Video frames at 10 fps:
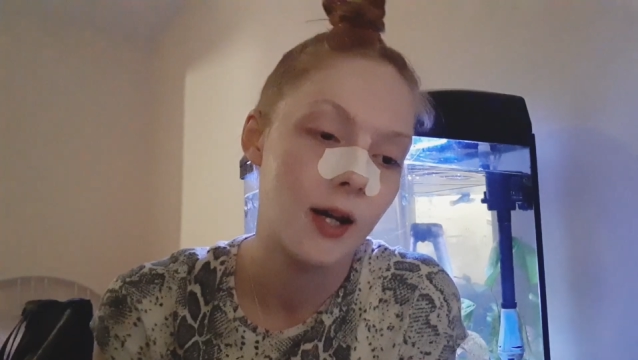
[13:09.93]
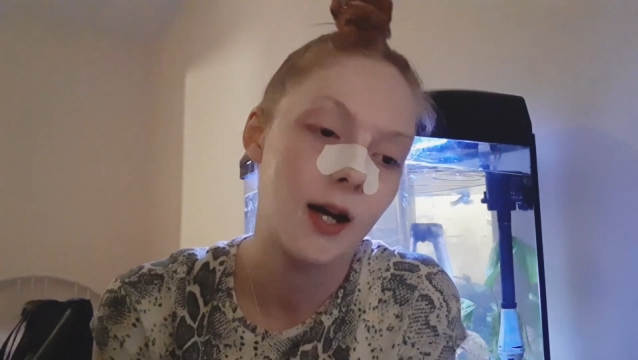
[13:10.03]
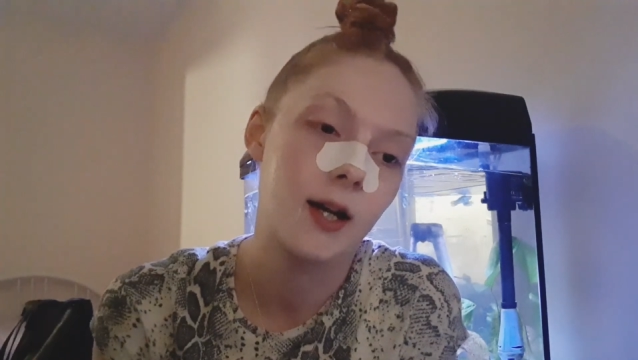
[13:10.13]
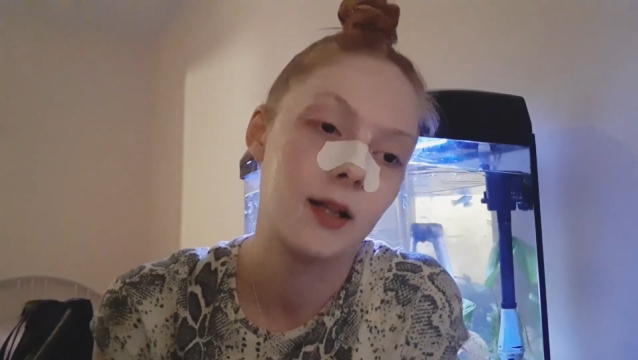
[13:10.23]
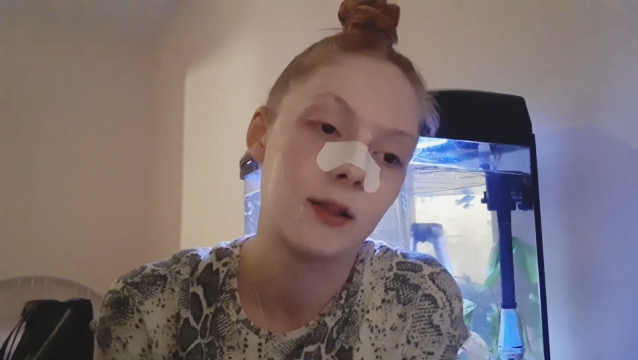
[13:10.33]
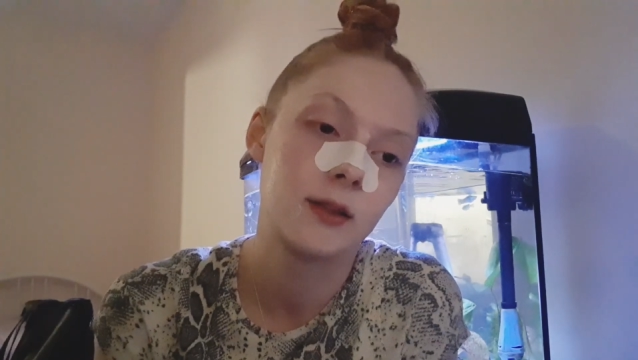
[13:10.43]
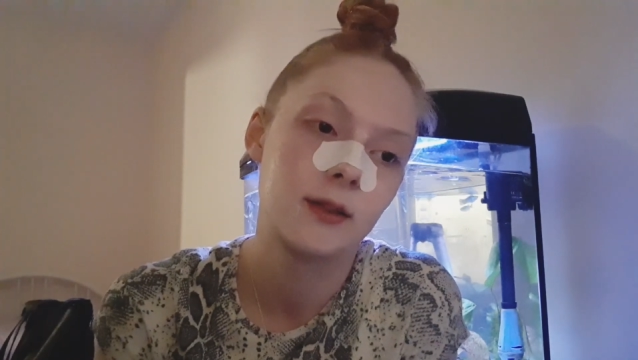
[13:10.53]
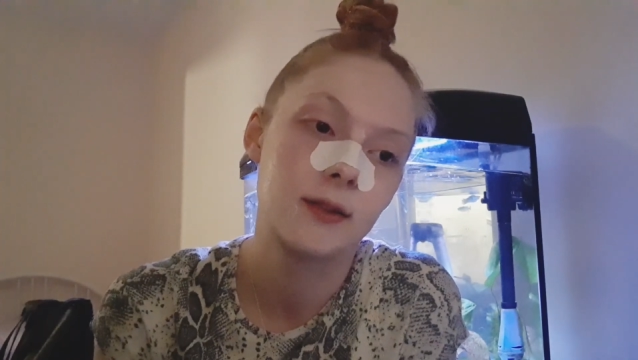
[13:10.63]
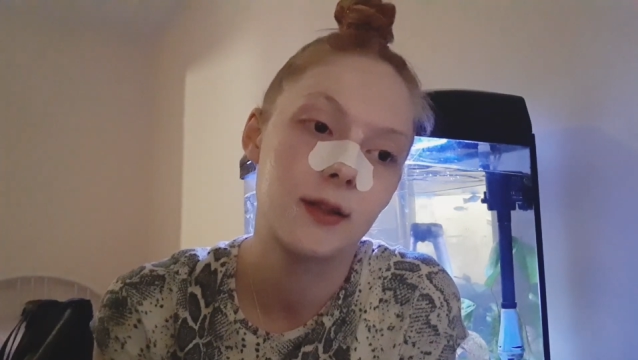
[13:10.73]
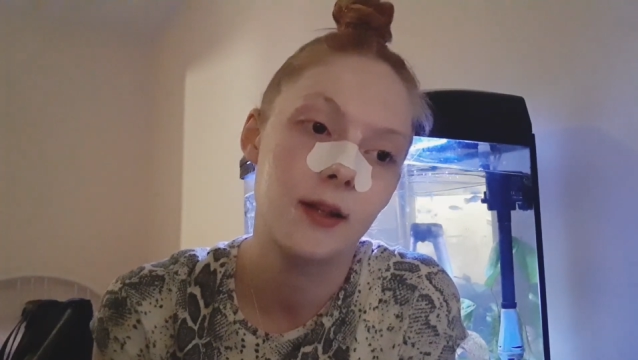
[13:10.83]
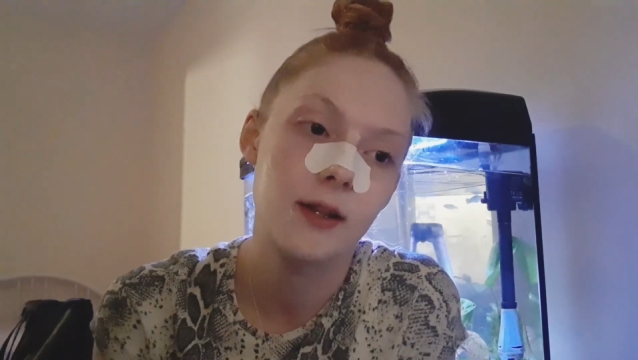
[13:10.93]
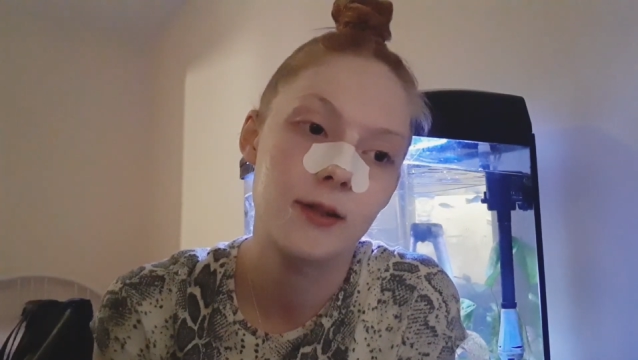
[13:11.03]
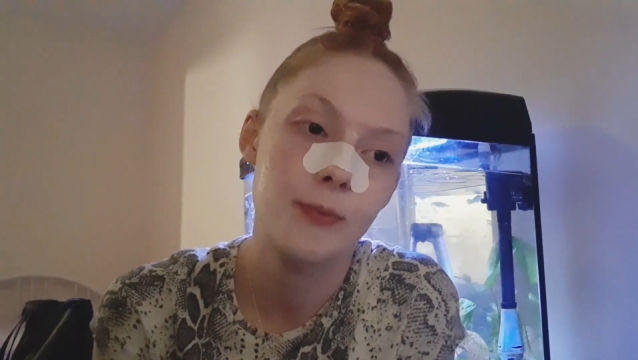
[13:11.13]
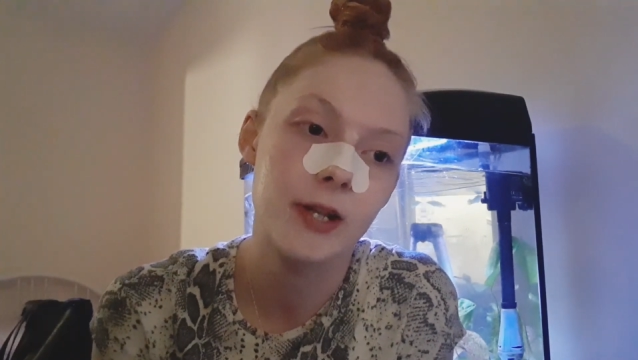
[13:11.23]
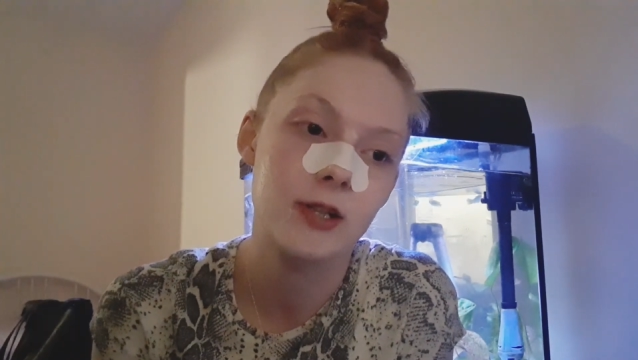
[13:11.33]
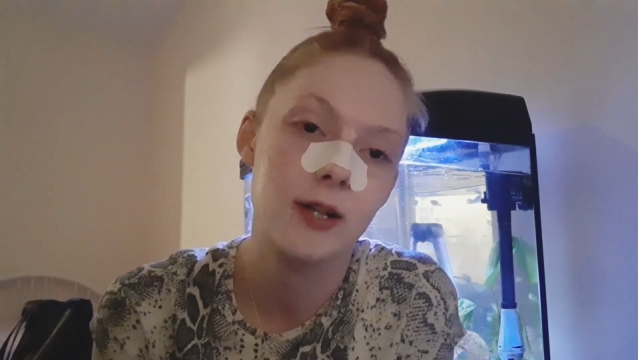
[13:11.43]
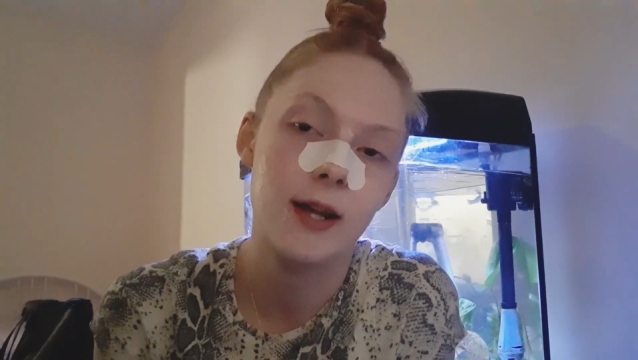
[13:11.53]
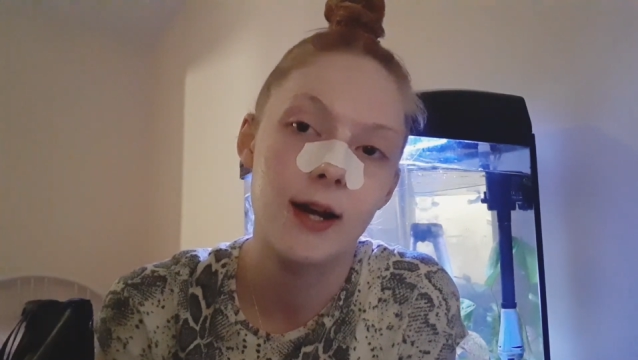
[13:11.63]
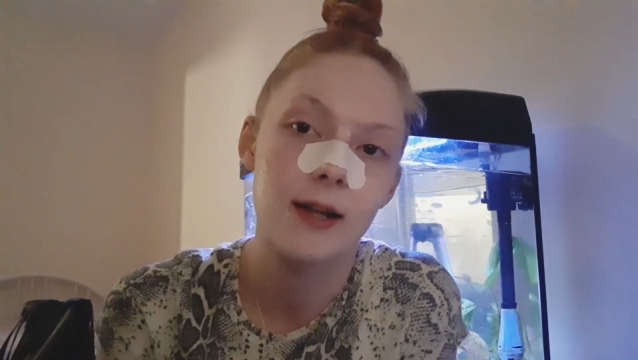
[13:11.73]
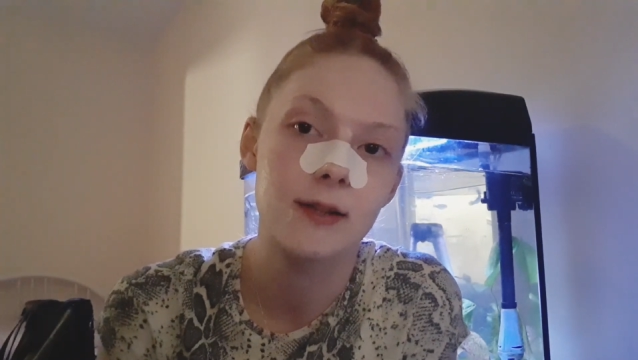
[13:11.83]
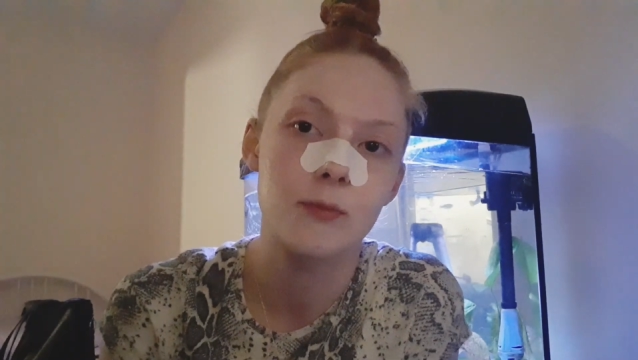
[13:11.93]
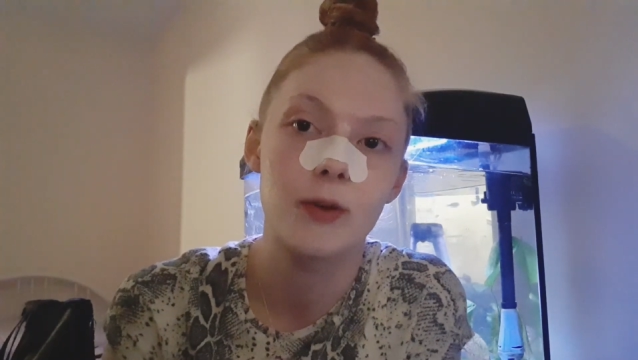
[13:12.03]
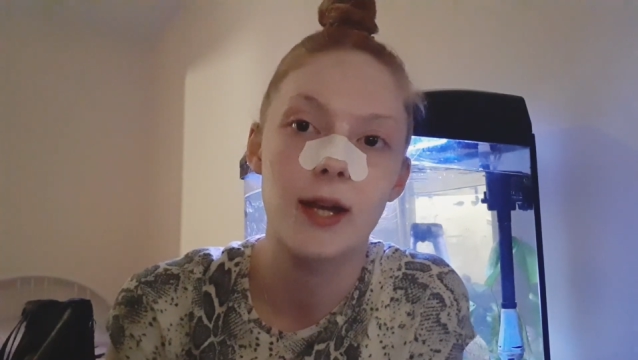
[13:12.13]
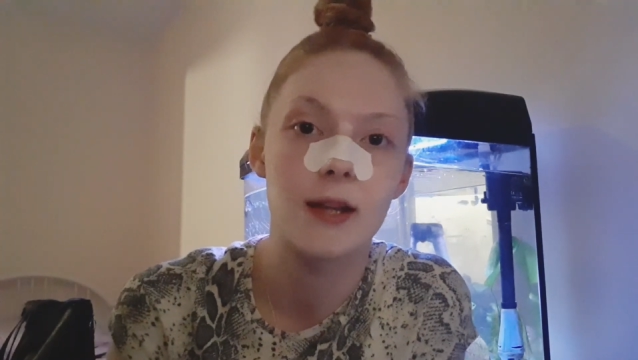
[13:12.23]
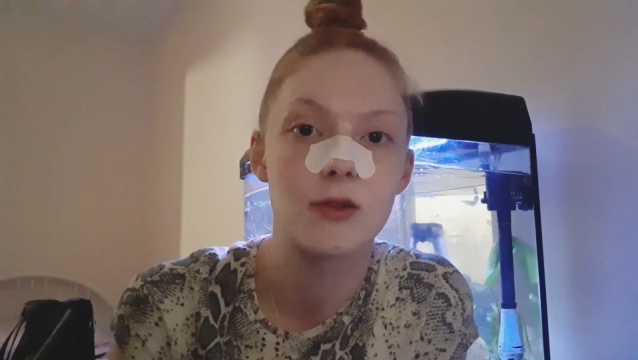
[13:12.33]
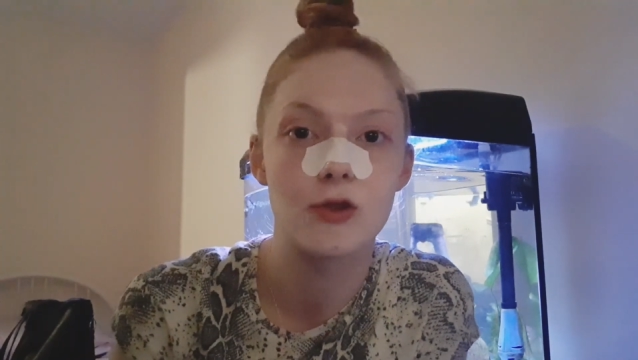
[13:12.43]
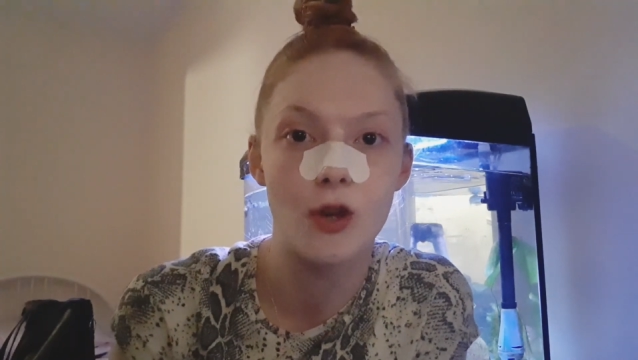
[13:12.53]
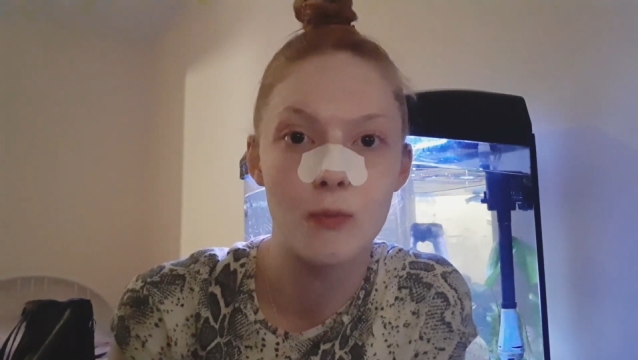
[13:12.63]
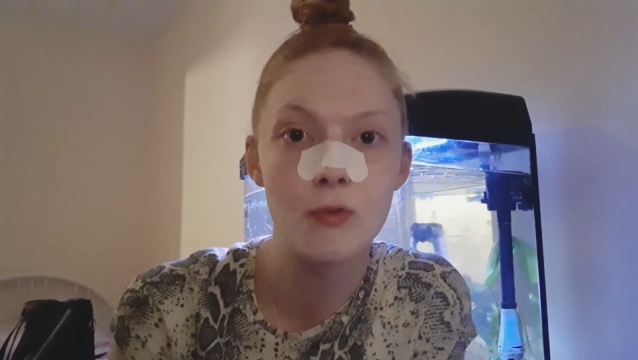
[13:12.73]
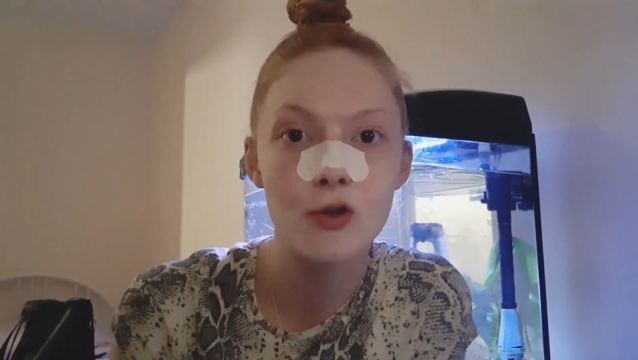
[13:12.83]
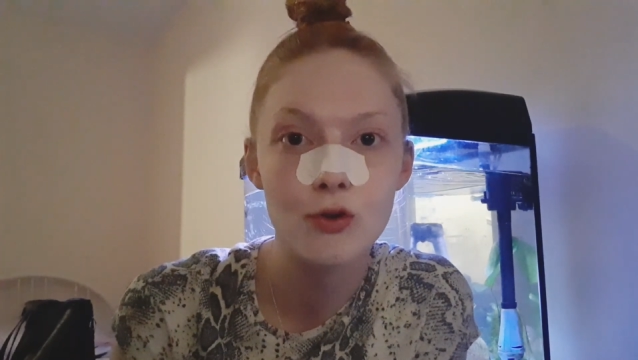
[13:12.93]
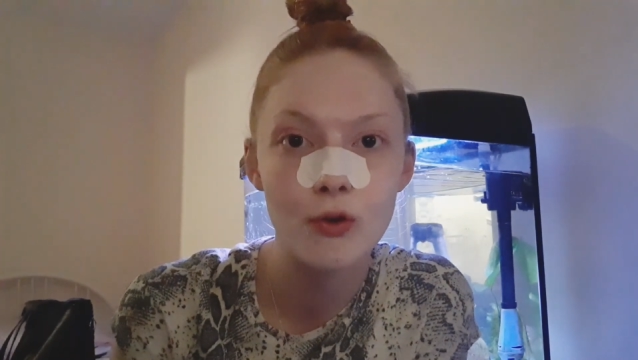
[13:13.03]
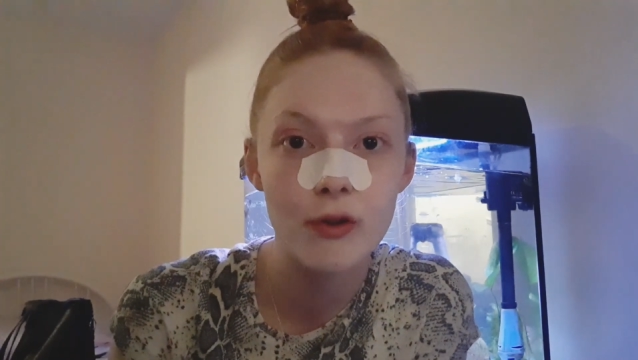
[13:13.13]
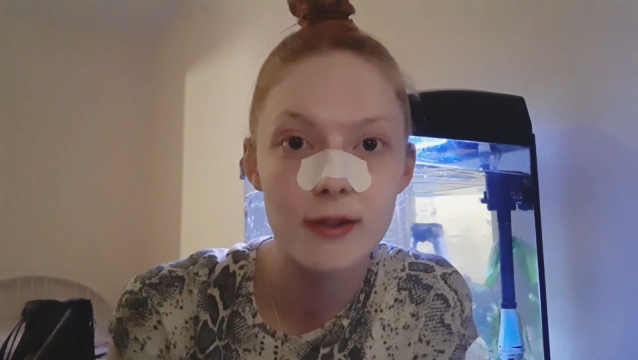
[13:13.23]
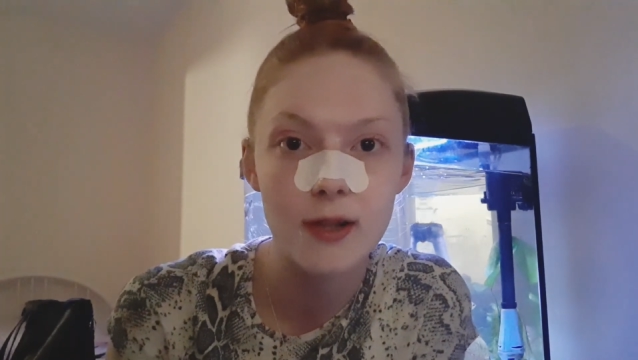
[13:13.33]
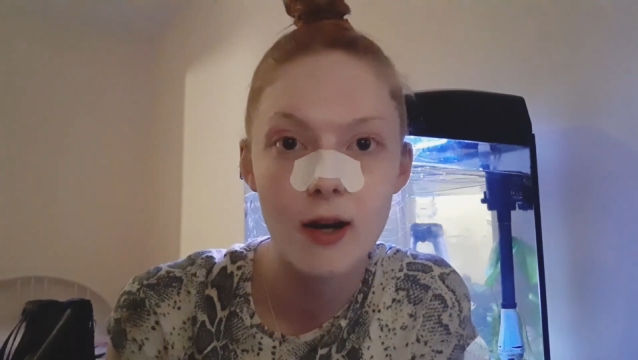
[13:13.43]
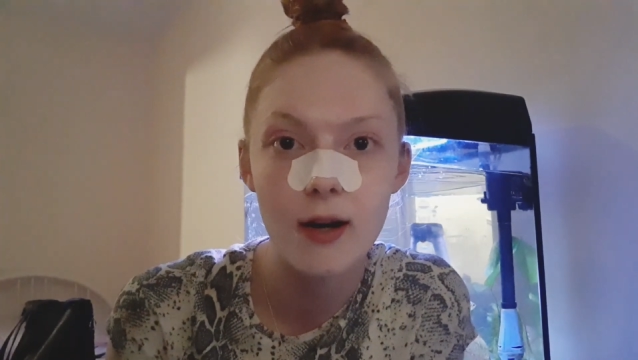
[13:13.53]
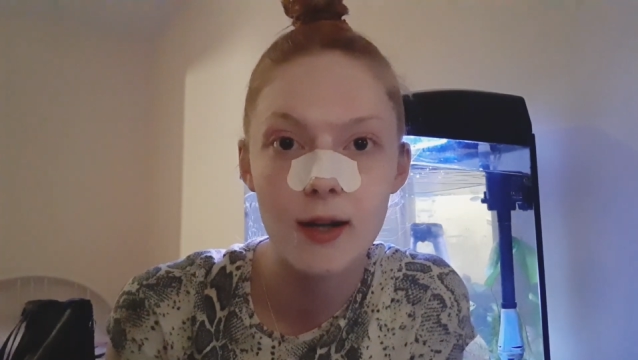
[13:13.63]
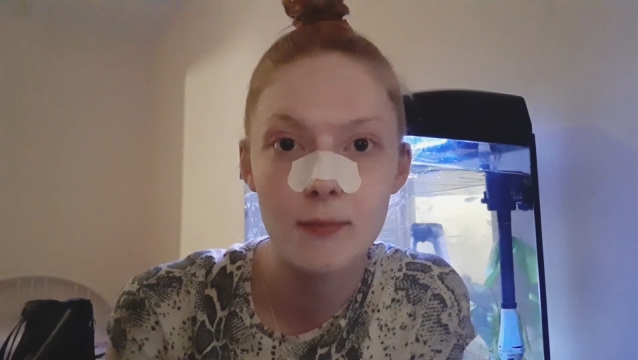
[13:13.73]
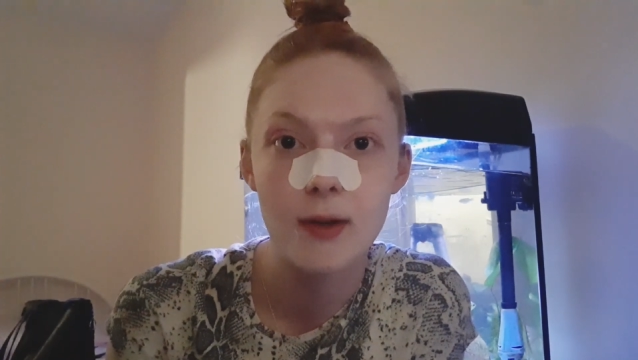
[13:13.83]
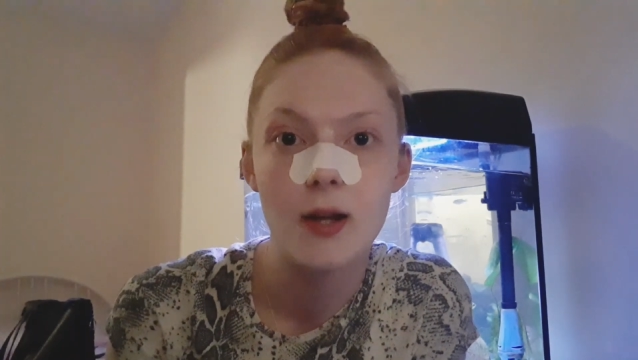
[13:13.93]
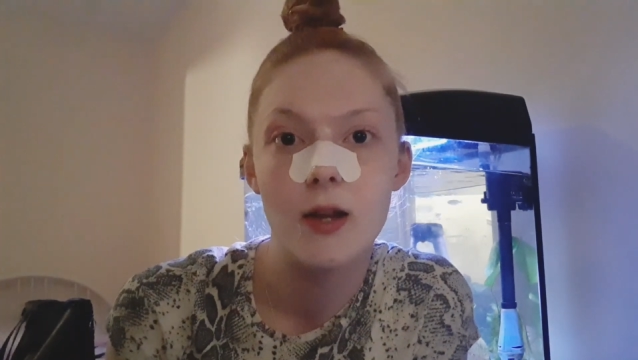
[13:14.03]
and especially as we're getting so much all the time